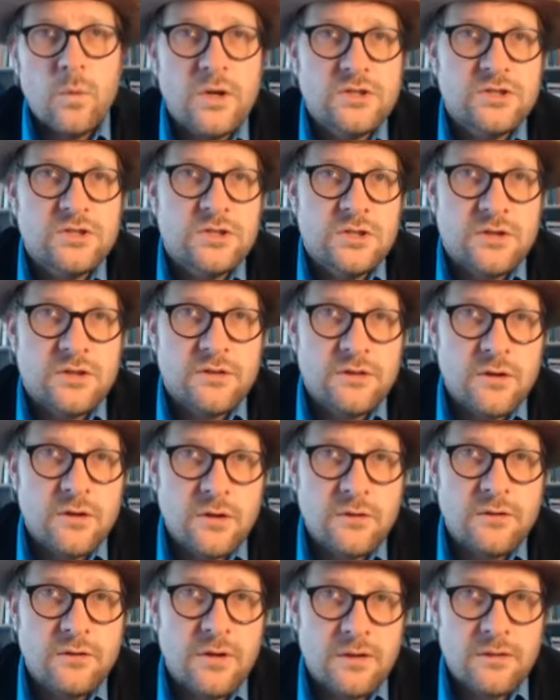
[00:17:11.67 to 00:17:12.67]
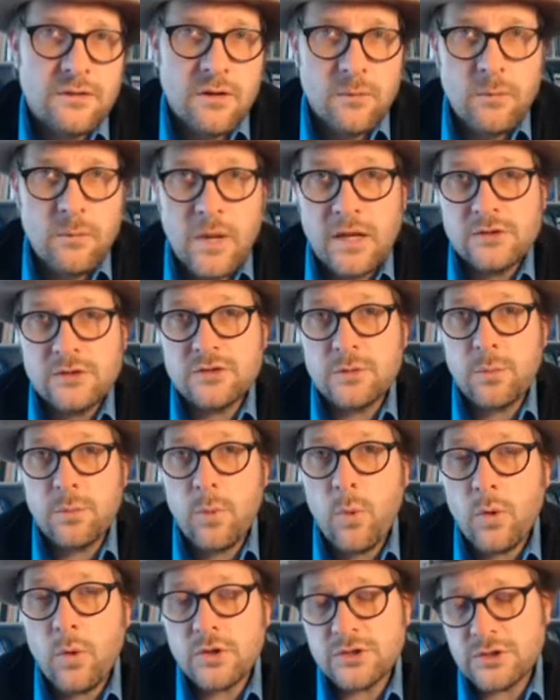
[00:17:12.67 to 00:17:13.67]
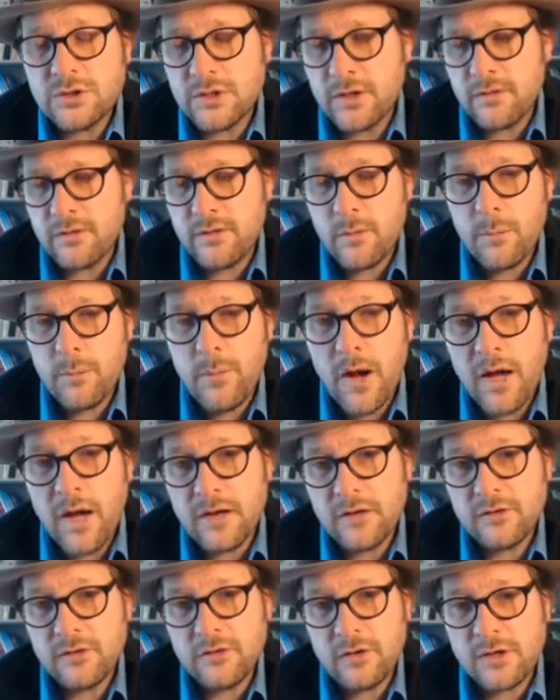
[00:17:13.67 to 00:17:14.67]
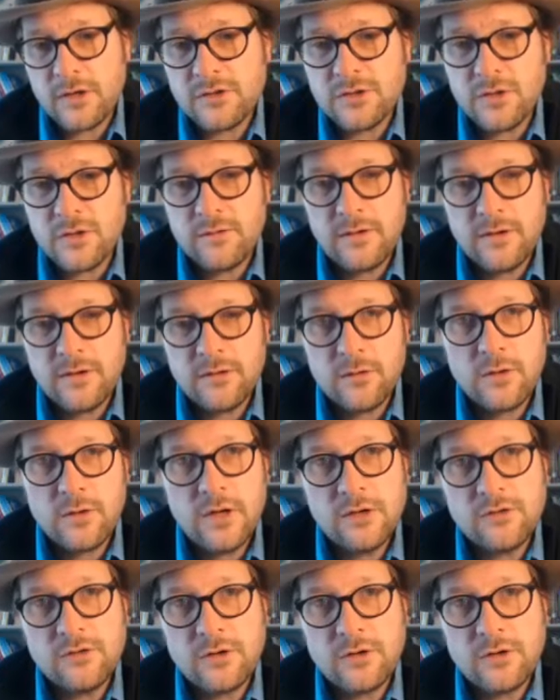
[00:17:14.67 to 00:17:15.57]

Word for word: which served as the major portion of the body structure of these